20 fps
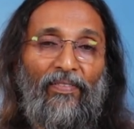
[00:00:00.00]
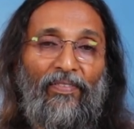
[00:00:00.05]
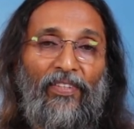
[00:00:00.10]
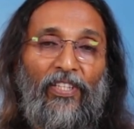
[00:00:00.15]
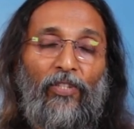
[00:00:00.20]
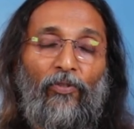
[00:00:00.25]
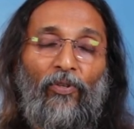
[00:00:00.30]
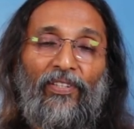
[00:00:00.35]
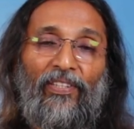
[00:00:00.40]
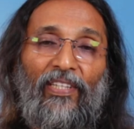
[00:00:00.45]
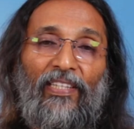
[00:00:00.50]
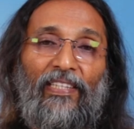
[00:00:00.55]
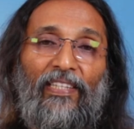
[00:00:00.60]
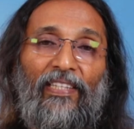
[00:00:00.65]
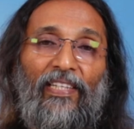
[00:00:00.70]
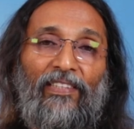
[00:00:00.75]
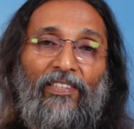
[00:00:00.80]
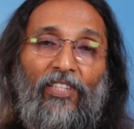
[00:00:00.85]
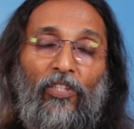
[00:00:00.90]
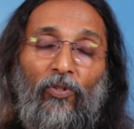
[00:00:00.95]
This
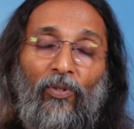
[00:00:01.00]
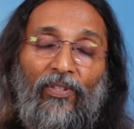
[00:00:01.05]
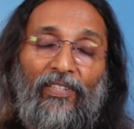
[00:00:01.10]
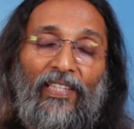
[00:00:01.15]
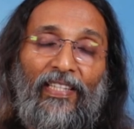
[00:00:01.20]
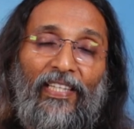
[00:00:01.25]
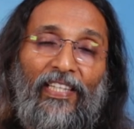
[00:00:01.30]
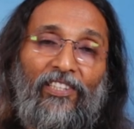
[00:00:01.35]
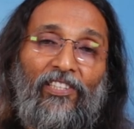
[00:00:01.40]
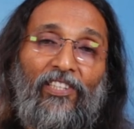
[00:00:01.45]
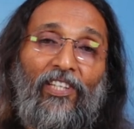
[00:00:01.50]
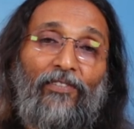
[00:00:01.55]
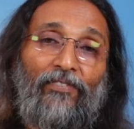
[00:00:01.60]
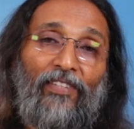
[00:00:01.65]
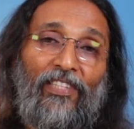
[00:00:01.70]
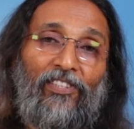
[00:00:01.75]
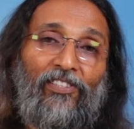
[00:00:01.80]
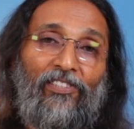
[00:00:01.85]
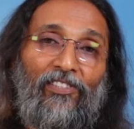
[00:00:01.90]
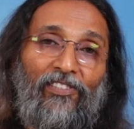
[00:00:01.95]
was a great
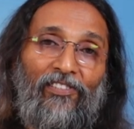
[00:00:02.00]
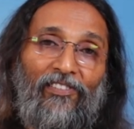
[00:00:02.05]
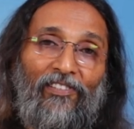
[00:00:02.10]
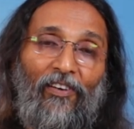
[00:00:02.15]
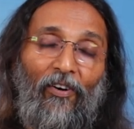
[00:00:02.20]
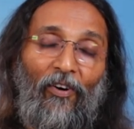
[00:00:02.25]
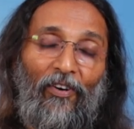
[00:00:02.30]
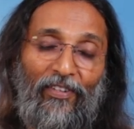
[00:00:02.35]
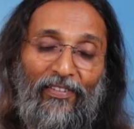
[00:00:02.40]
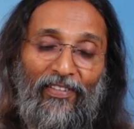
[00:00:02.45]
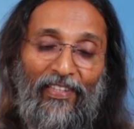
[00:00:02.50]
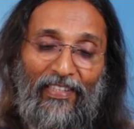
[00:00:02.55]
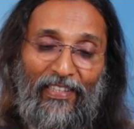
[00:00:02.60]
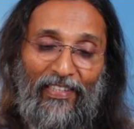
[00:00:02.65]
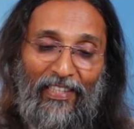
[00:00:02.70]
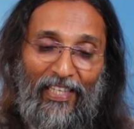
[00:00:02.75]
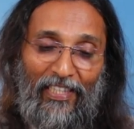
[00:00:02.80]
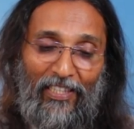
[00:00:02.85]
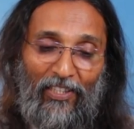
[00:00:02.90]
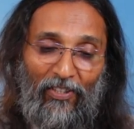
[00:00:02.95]
service or the
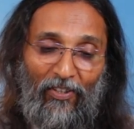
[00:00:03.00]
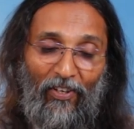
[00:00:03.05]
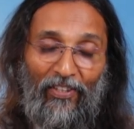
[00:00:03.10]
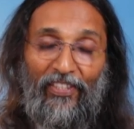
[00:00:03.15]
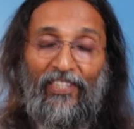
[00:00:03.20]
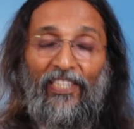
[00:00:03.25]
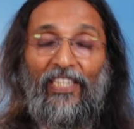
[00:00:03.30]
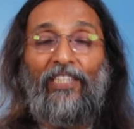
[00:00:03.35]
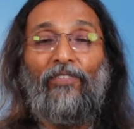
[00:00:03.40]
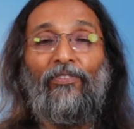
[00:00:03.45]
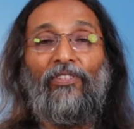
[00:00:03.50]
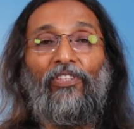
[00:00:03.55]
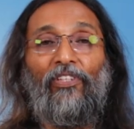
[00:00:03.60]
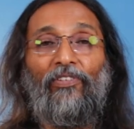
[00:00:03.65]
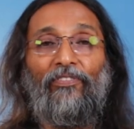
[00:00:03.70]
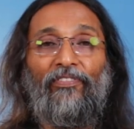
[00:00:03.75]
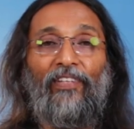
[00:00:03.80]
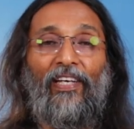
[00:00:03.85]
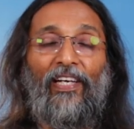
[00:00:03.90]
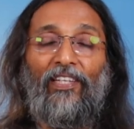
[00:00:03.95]
great consequence
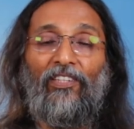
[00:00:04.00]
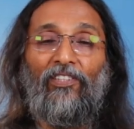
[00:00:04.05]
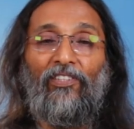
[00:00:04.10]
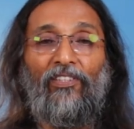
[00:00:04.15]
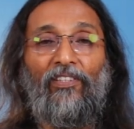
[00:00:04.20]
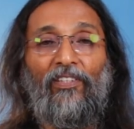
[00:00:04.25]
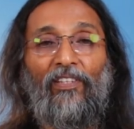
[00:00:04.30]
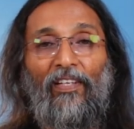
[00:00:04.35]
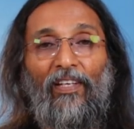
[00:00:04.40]
of that.